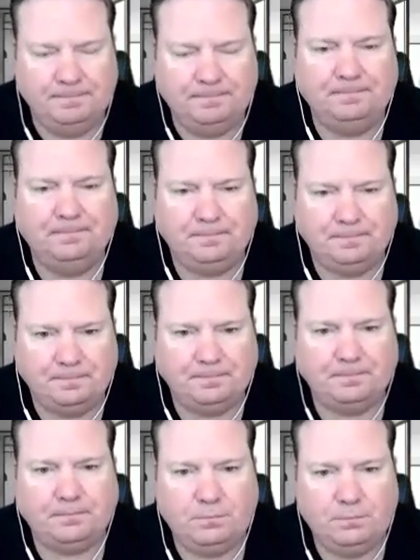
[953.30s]

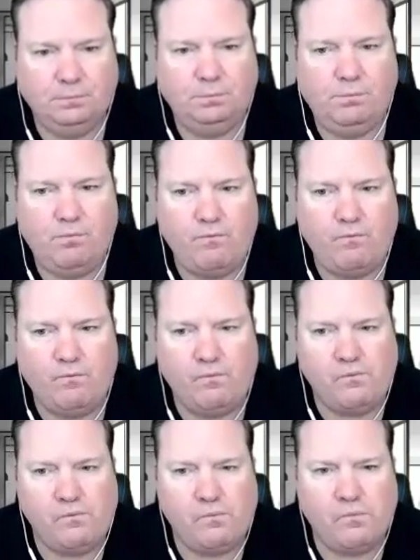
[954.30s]

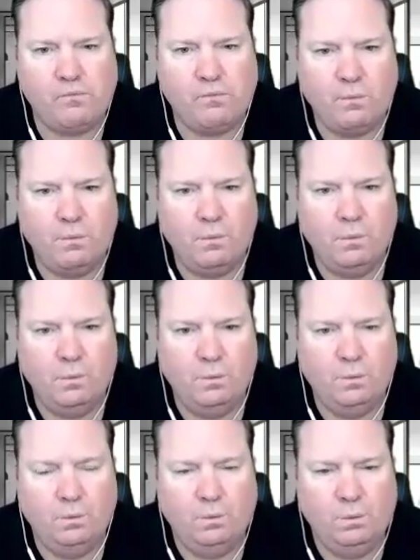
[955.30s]

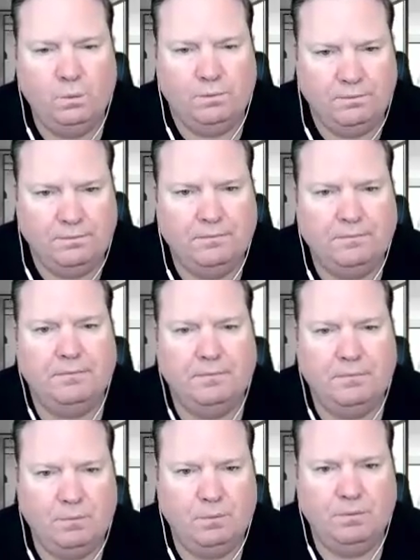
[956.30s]

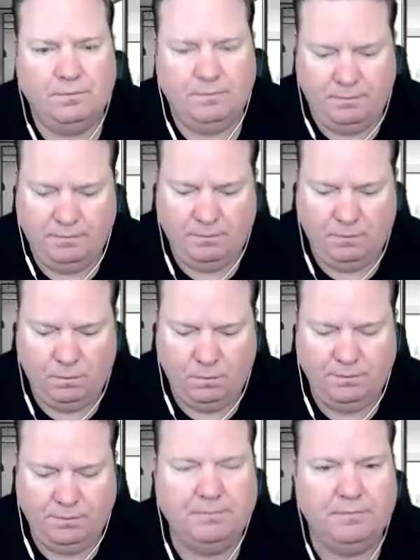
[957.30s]

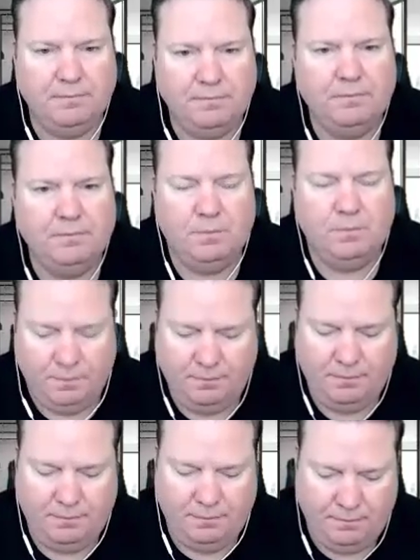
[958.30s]

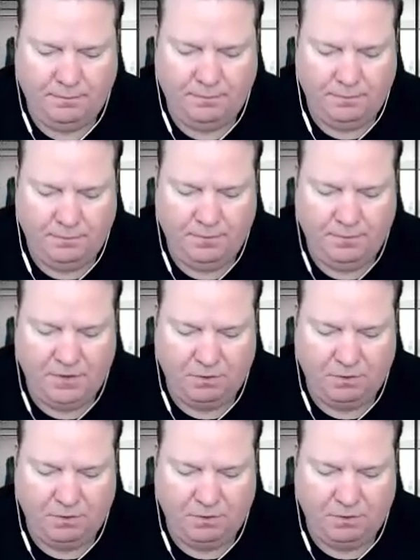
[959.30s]
This person isn't speaking.